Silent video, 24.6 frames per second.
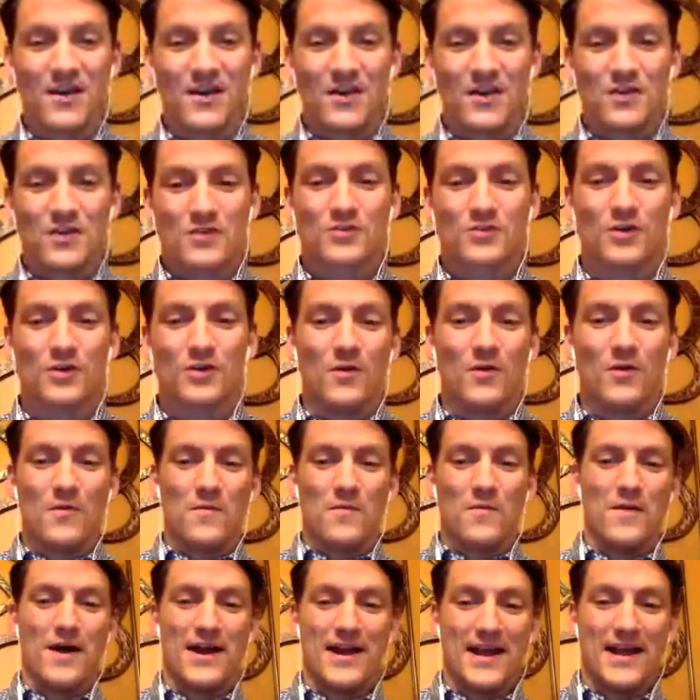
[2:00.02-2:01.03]
So
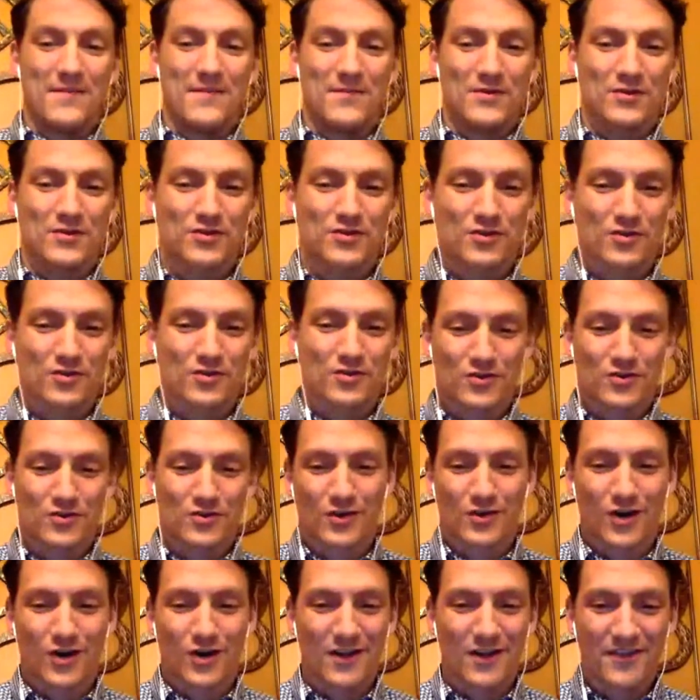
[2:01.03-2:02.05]
my name is
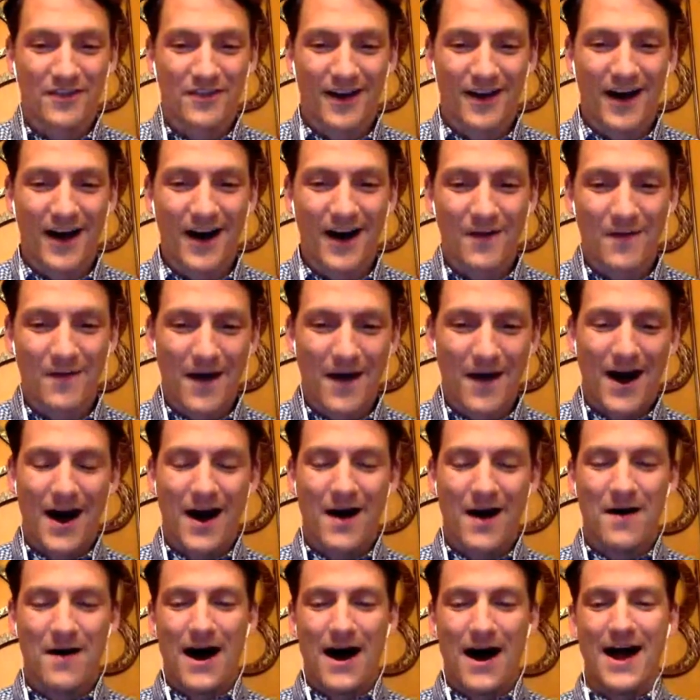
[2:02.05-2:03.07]
Thom.
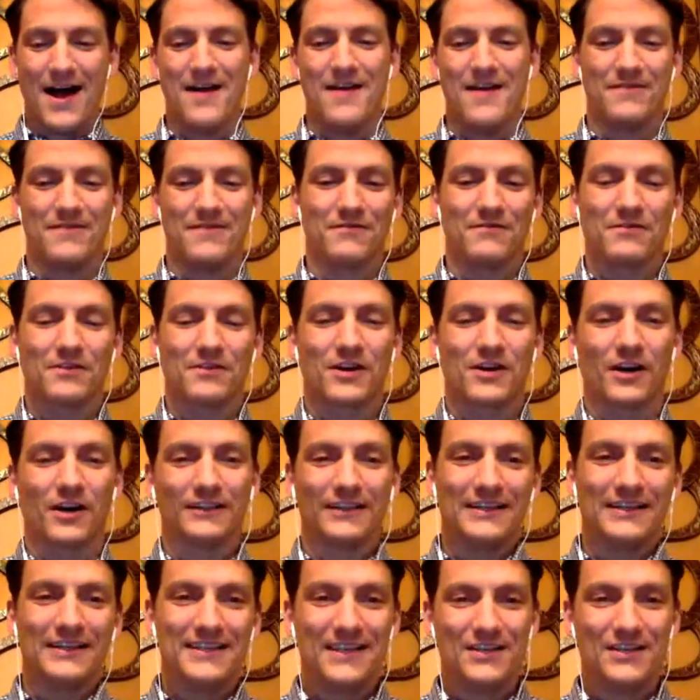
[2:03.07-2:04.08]
I
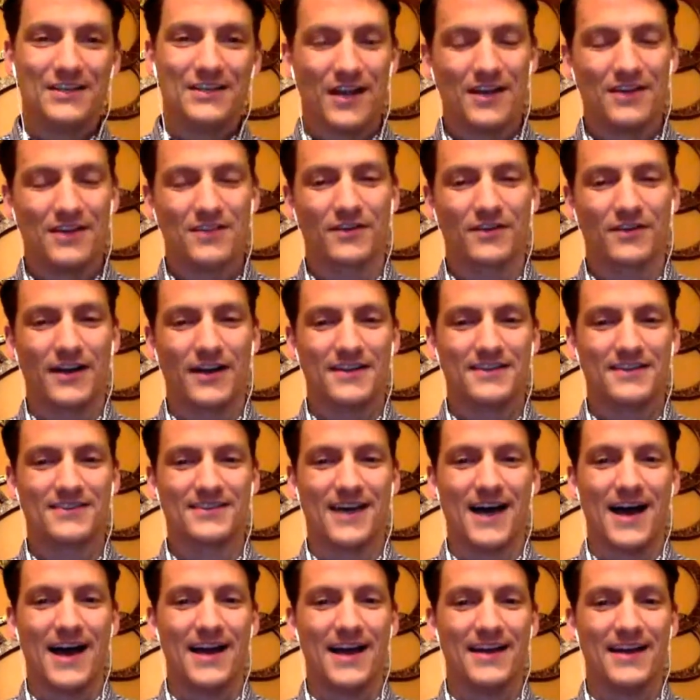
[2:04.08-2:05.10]
currently teach 8th grade
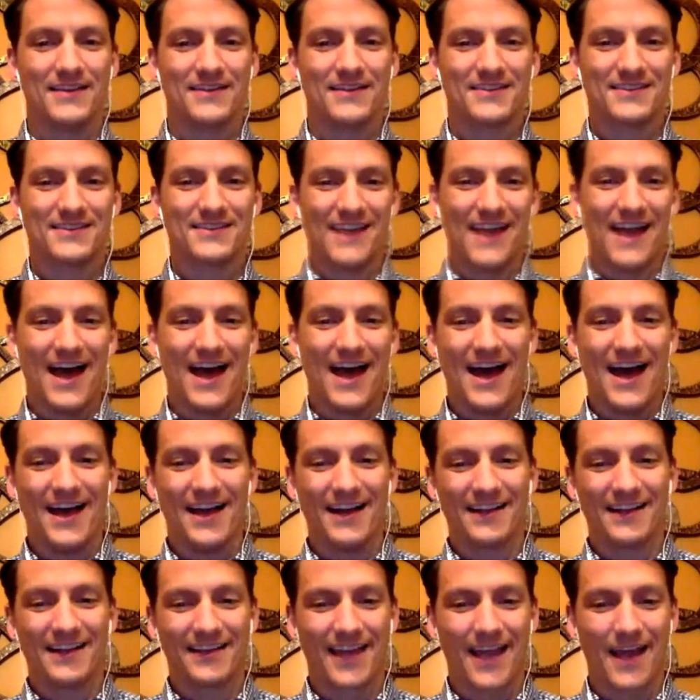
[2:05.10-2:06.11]
science at
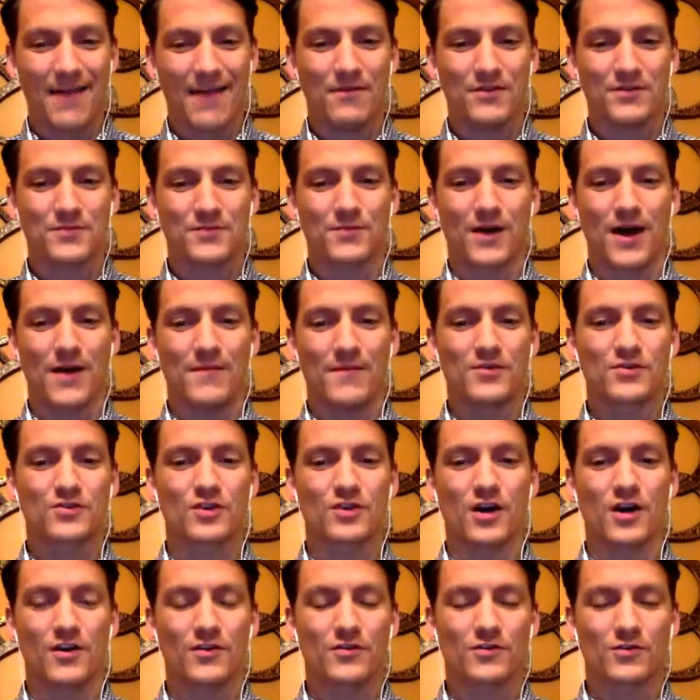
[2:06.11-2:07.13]
Camden's Promise
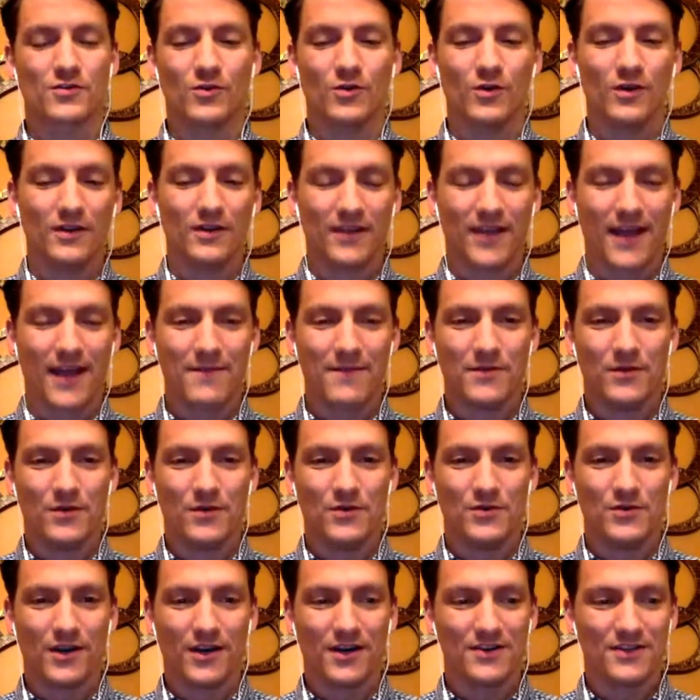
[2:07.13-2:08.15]
Charter School in Camden, New
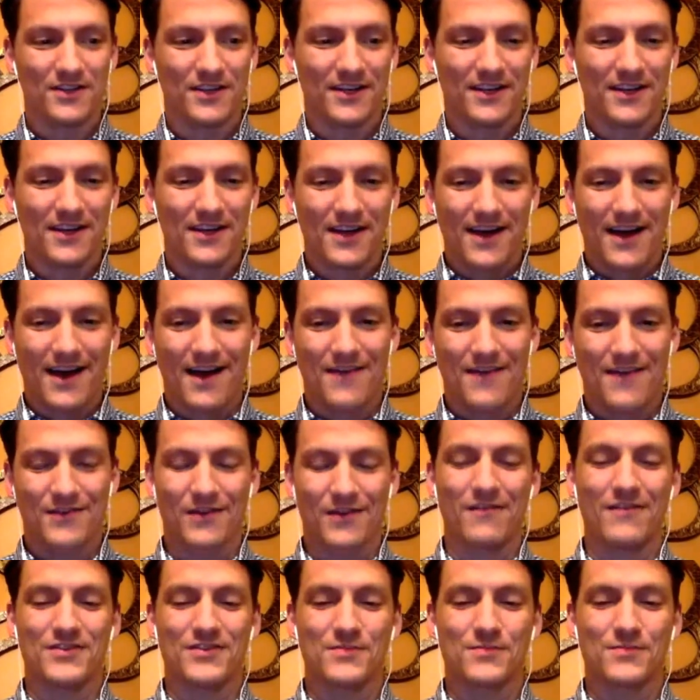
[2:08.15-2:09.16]
Jersey. I serve
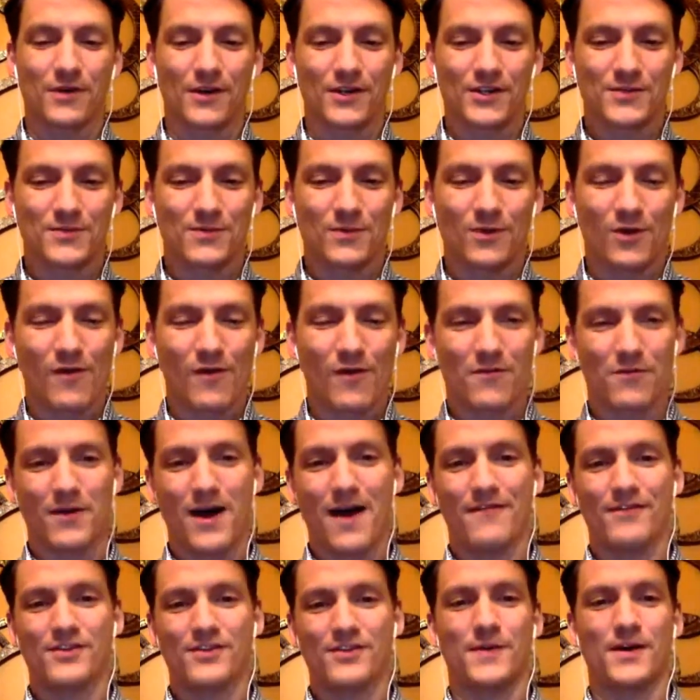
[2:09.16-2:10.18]
as a principal of a
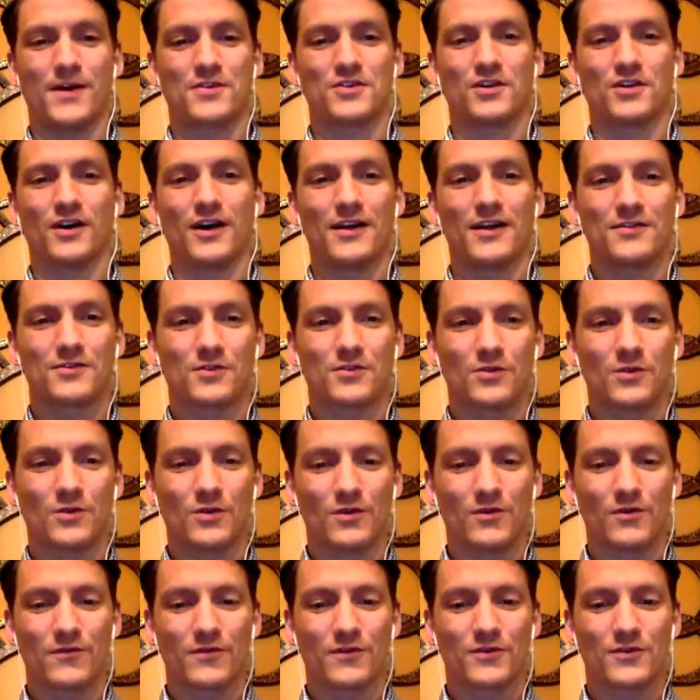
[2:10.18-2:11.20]
private special ed
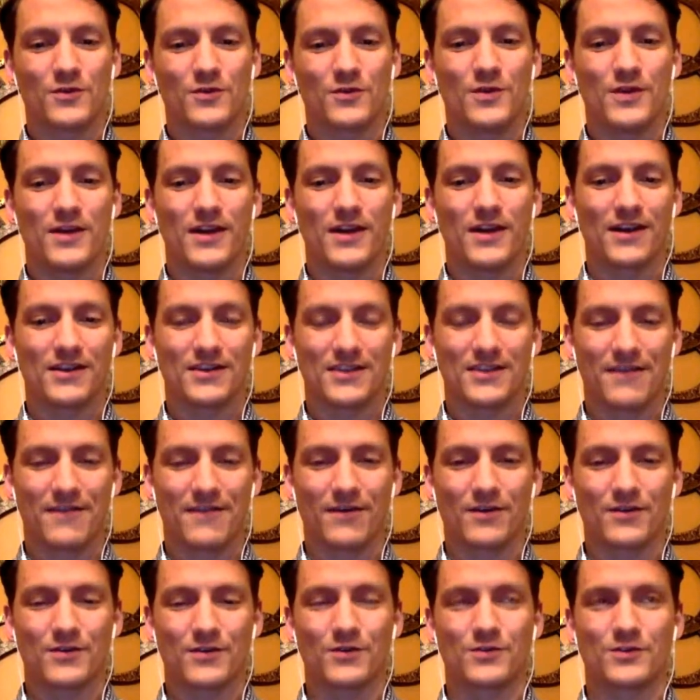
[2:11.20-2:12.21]
school for 2 years, and I've
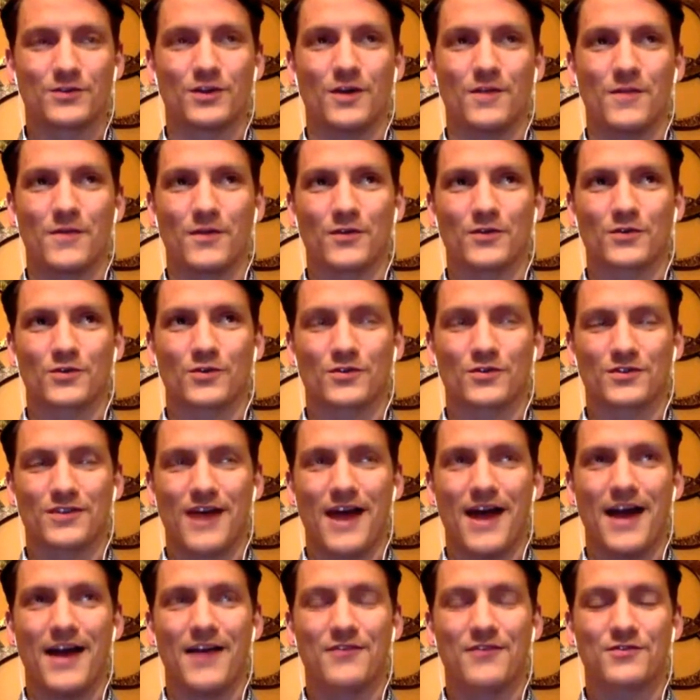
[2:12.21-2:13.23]
also taught middle school
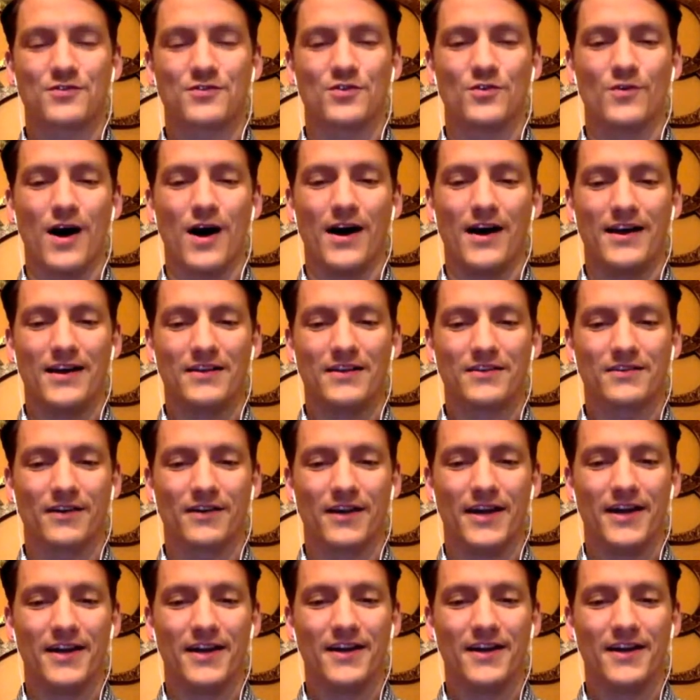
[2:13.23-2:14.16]
science throughout 8th grade.